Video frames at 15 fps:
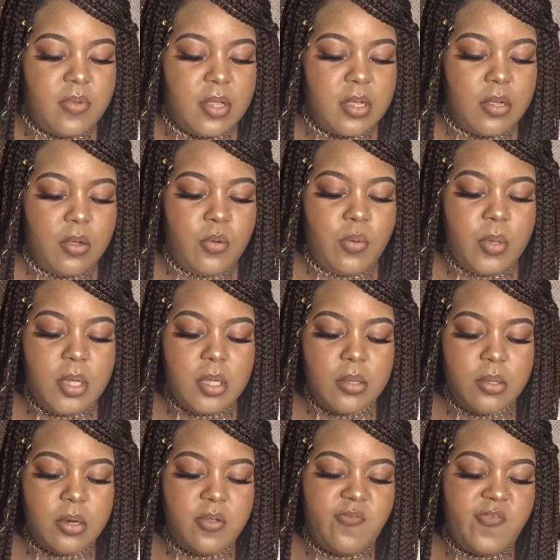like a quick
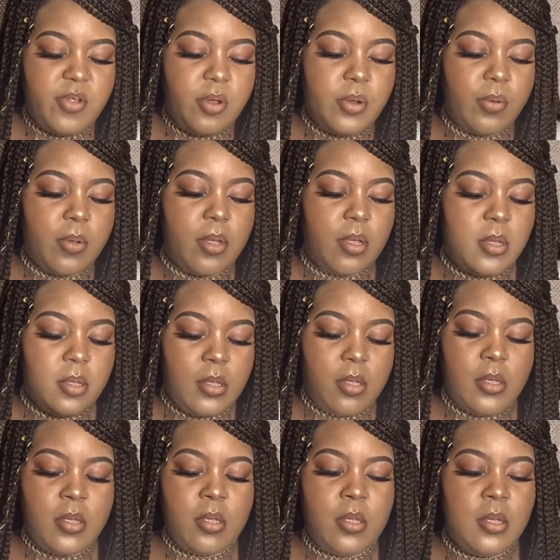little view.
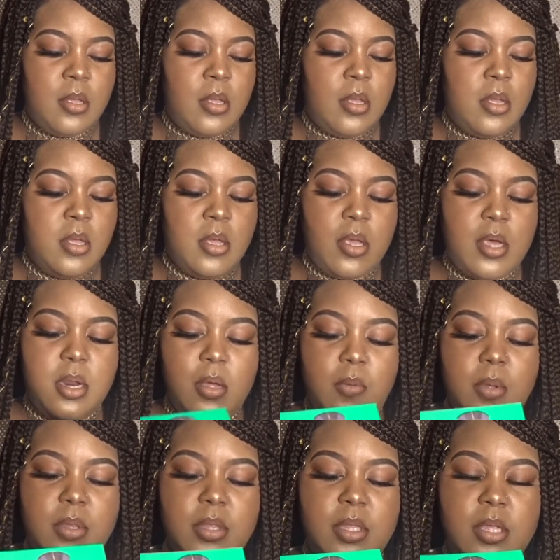I don't
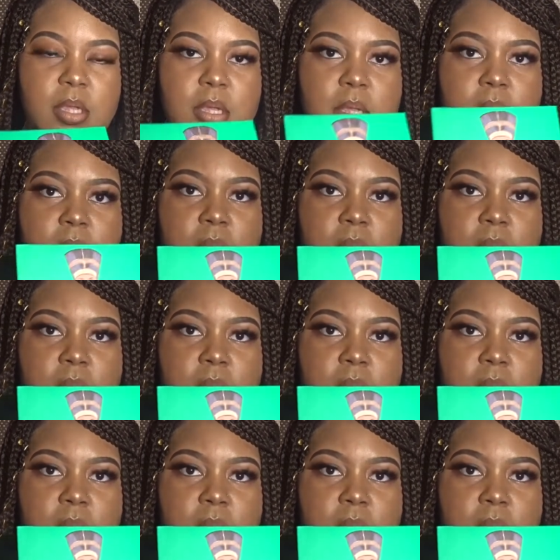want the